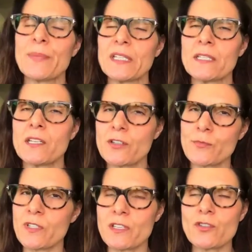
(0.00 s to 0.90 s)
but
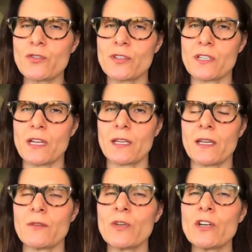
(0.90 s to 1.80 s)
here's what's
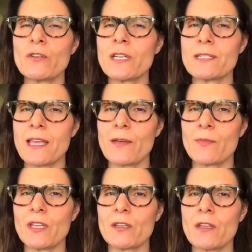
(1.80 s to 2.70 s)
interesting. We don't
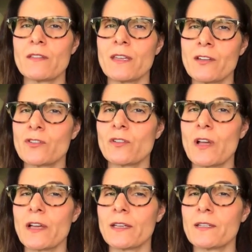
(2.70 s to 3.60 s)
examine the
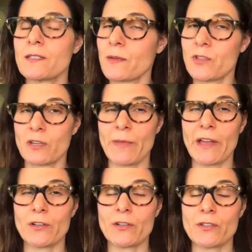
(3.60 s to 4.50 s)
underlying subject
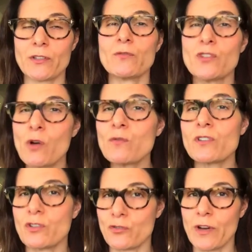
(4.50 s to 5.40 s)
matters who
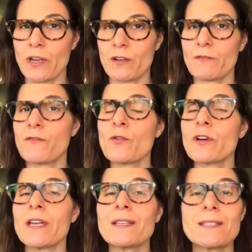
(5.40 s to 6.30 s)
don't drink.
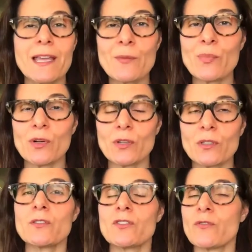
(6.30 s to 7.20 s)
For
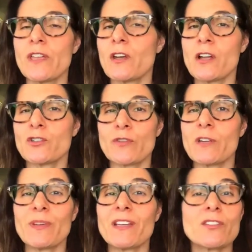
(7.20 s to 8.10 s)
example, do they not
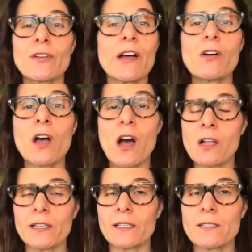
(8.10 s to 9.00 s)
drink because they're
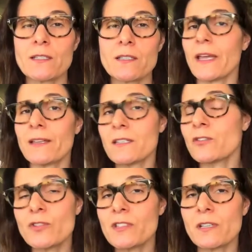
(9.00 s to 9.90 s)
alcoholics? And
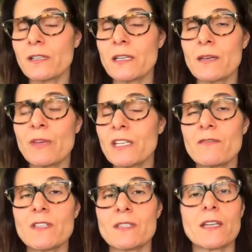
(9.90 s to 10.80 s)
interestingly, many
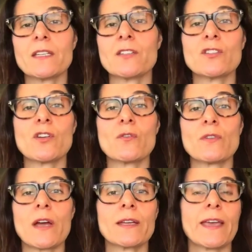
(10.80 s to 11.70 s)
of the studies
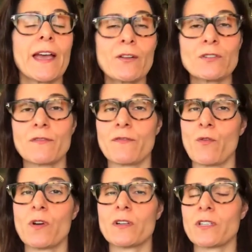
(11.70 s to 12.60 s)
don't account
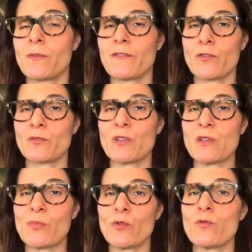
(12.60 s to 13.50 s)
for some of those
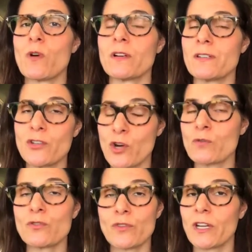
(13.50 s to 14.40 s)
people who
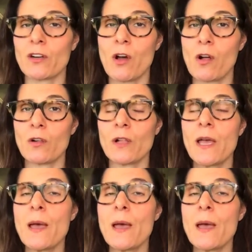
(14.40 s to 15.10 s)
don't drink at all